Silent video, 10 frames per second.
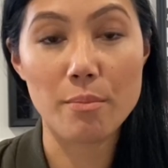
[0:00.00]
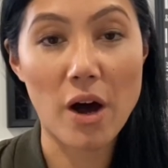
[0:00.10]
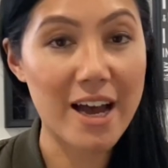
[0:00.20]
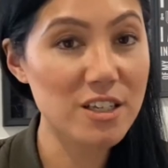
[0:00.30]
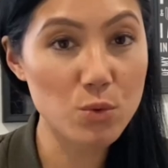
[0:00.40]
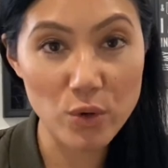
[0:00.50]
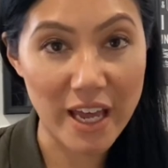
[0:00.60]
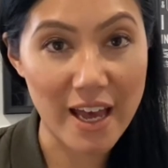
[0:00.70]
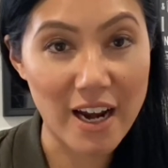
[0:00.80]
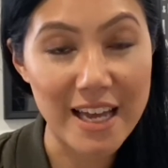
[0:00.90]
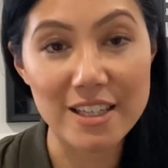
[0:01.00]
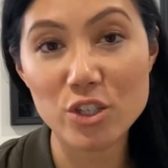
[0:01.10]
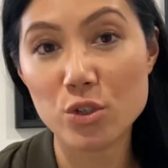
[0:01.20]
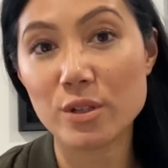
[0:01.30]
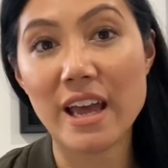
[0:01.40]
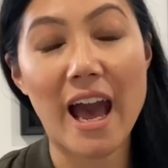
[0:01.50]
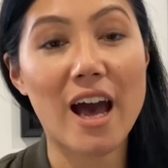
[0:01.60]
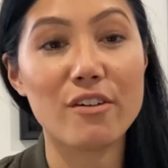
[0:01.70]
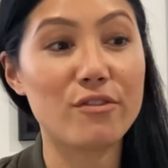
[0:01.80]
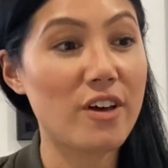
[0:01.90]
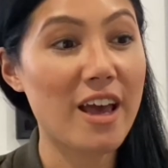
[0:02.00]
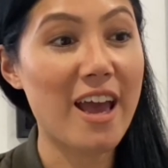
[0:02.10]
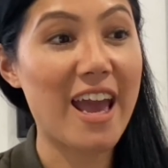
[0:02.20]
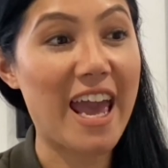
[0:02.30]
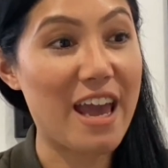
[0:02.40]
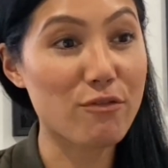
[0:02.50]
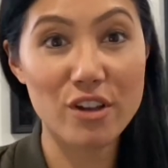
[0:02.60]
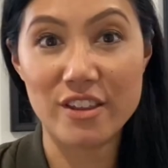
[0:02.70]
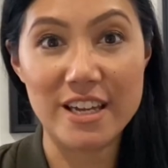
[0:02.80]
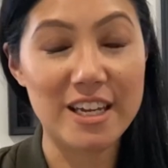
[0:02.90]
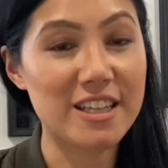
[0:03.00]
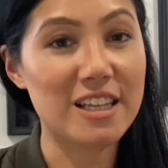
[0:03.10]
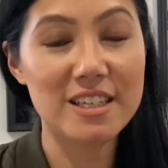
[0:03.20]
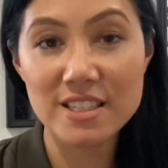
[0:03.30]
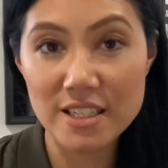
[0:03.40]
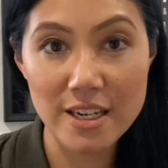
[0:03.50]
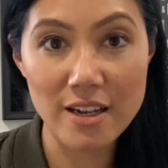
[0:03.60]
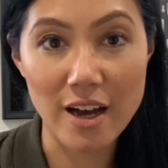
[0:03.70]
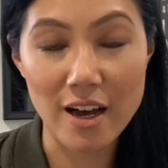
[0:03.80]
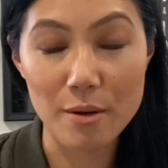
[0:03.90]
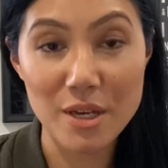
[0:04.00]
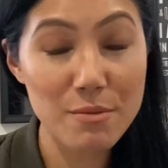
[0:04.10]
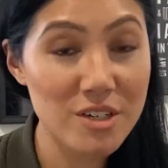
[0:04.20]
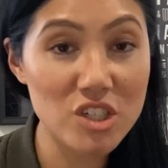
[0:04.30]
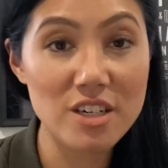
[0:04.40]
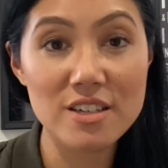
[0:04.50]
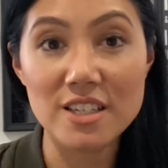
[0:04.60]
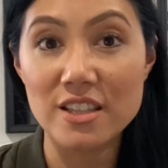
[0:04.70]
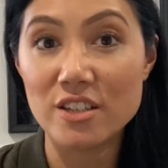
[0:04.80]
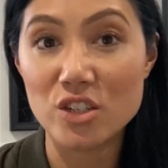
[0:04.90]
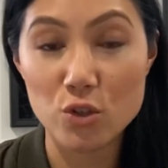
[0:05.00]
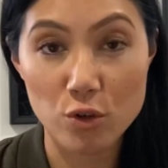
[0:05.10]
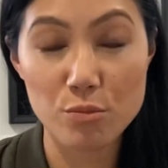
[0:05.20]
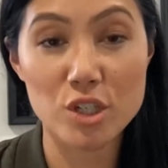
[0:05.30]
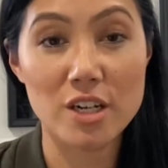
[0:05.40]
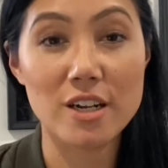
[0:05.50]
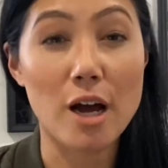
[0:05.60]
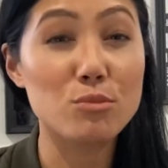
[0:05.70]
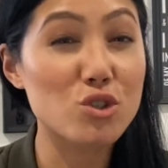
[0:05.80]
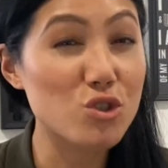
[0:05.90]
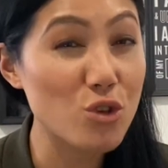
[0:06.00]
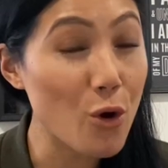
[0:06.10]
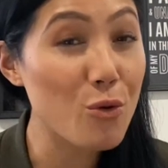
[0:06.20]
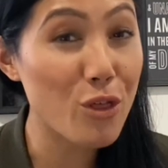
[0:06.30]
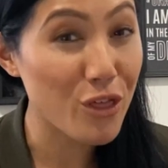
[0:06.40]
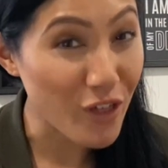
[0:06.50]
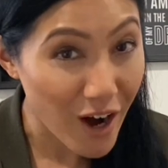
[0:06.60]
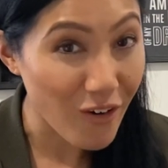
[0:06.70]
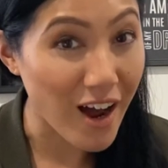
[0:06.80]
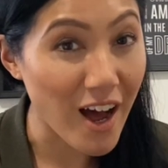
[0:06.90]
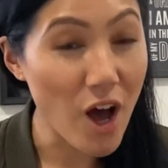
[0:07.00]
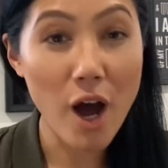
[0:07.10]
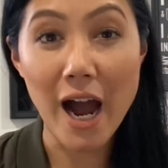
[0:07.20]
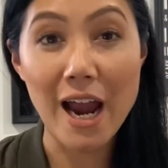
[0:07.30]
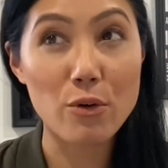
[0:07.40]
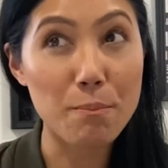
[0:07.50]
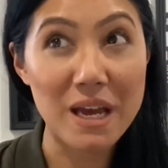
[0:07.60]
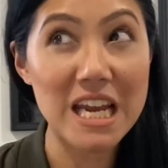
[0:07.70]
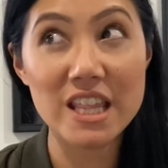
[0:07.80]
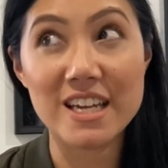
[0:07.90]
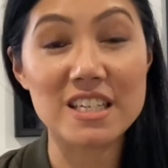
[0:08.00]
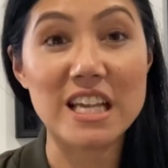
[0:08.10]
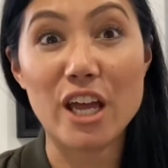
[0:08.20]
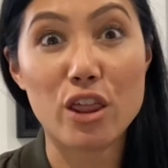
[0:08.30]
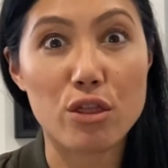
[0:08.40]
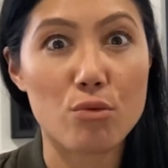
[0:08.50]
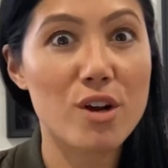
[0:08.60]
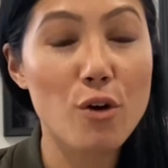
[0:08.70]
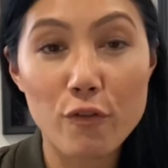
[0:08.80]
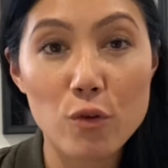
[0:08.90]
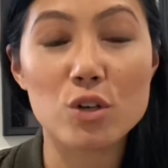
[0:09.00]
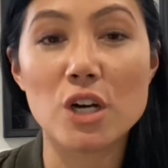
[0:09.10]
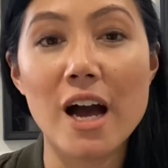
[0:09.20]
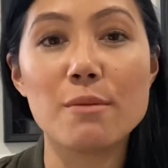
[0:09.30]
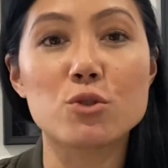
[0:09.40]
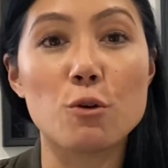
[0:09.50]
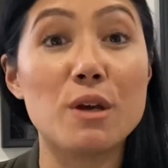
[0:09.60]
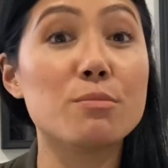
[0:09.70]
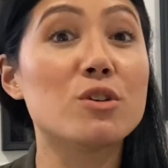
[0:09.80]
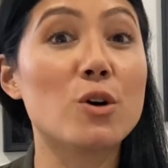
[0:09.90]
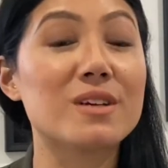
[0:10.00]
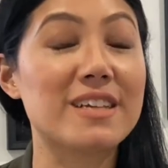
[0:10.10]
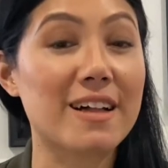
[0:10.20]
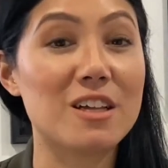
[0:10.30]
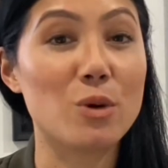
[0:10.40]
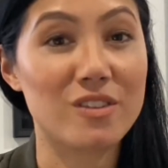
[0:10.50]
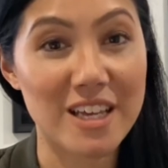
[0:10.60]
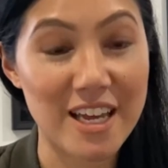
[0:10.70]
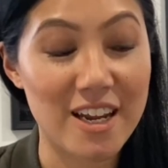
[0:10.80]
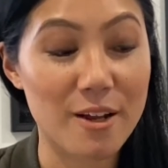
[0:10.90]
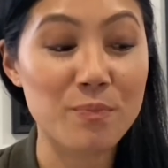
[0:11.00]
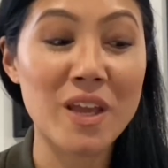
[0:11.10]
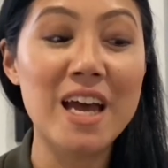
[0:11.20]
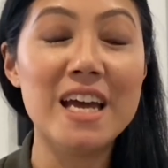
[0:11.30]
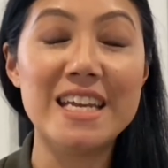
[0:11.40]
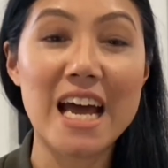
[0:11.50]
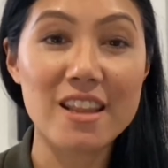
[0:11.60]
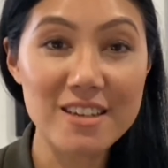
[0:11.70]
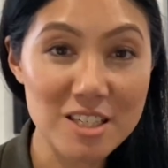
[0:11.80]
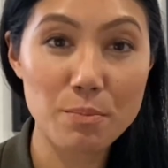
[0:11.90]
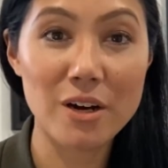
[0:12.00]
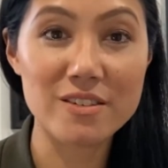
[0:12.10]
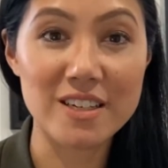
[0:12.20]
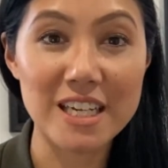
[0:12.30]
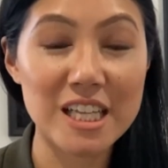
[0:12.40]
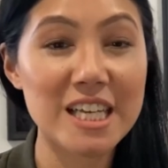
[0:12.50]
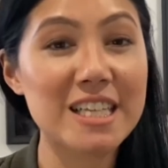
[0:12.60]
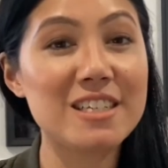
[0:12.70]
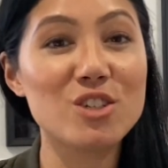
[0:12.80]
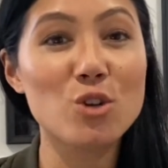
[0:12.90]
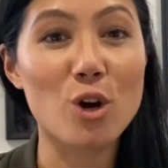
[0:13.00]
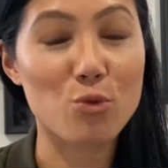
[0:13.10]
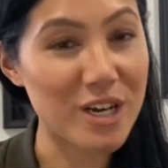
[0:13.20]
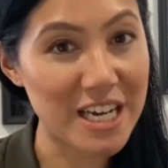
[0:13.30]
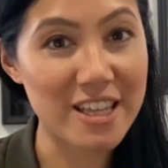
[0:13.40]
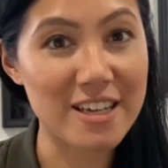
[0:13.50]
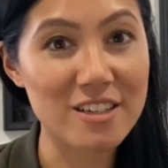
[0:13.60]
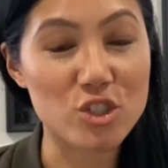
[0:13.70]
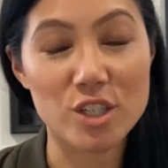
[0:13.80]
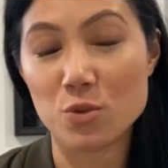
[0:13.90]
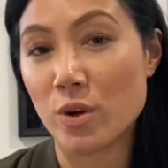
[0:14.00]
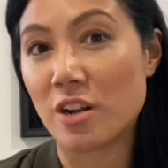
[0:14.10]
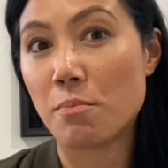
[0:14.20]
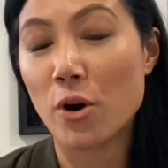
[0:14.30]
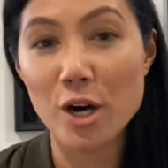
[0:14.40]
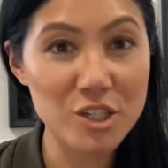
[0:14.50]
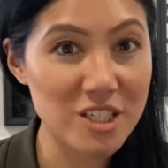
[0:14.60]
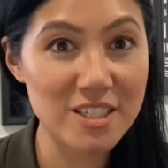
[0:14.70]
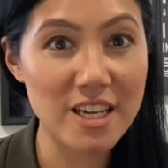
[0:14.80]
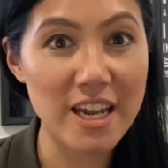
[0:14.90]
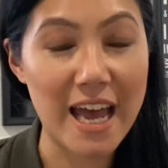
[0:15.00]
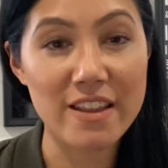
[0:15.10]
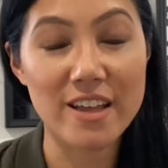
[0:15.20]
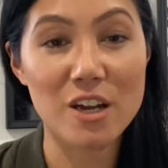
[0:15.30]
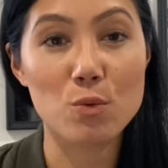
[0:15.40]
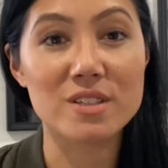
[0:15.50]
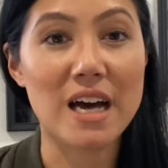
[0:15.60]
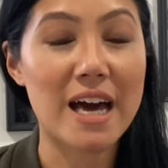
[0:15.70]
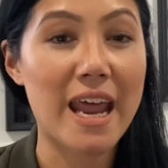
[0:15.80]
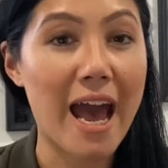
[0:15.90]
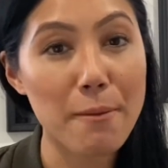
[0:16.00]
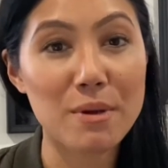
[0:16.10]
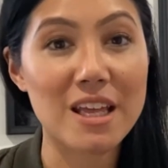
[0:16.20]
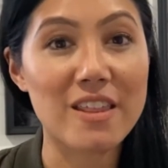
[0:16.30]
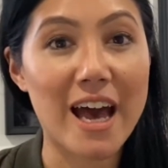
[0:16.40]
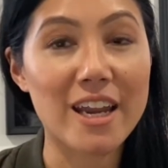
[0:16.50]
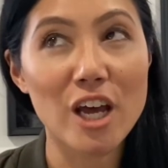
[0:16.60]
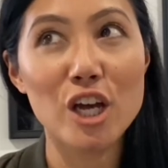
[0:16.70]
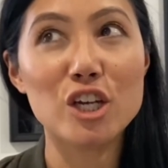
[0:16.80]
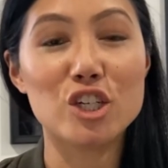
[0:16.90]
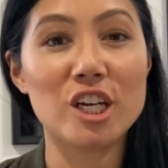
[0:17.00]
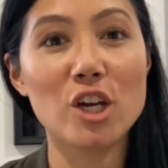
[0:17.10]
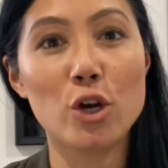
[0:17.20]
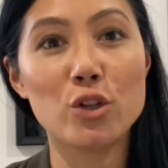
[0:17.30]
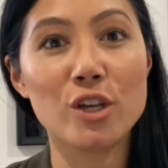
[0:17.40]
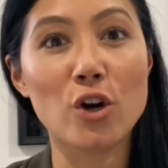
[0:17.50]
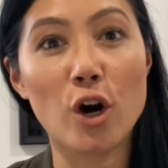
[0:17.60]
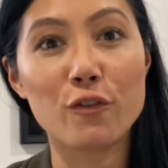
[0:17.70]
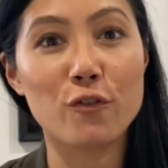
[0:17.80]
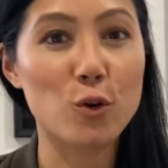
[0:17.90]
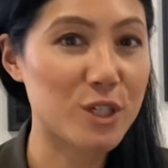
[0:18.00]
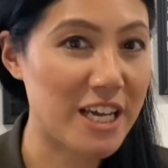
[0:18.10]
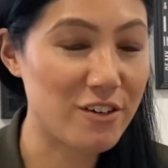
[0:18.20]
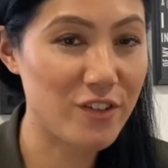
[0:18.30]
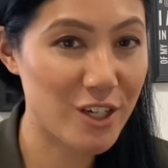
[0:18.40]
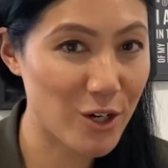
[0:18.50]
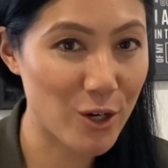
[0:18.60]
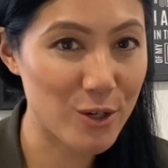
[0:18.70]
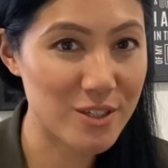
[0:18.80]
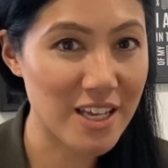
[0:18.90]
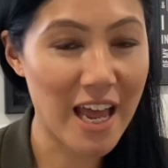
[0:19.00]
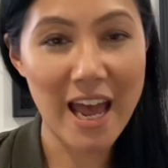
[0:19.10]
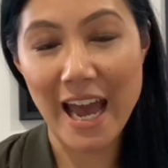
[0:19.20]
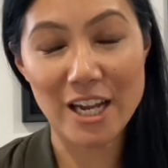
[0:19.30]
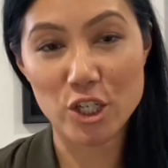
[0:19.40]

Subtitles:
buyers will get. I literally have everything in the listing, images, in the description. I'm so thorough. I repeat things like 3 or 4 times so people know exactly what they're getting. Now, this person clearly did not read things, just went and purchased it and then was unhappy that she only got 14 videos and